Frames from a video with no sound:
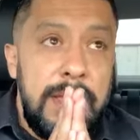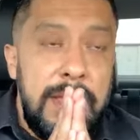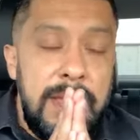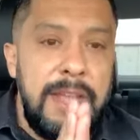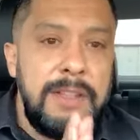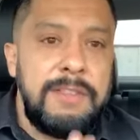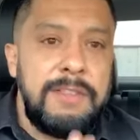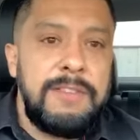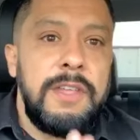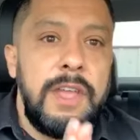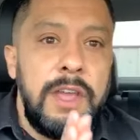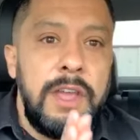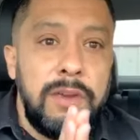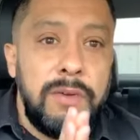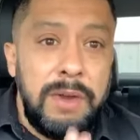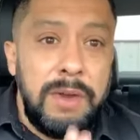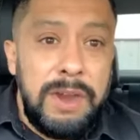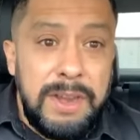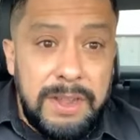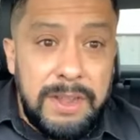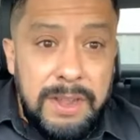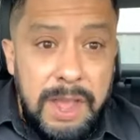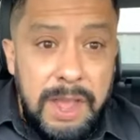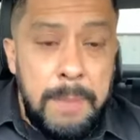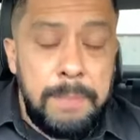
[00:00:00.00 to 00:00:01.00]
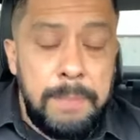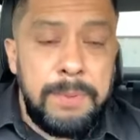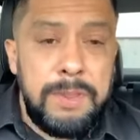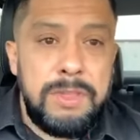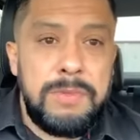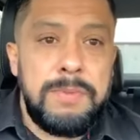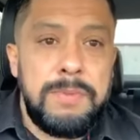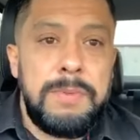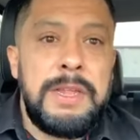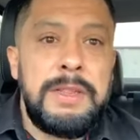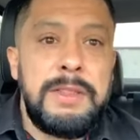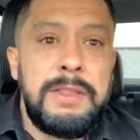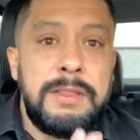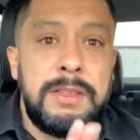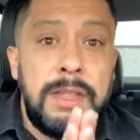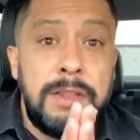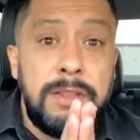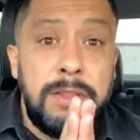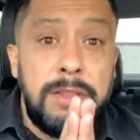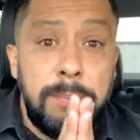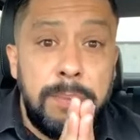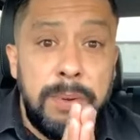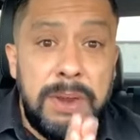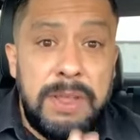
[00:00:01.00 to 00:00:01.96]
it's a great accomplishment that the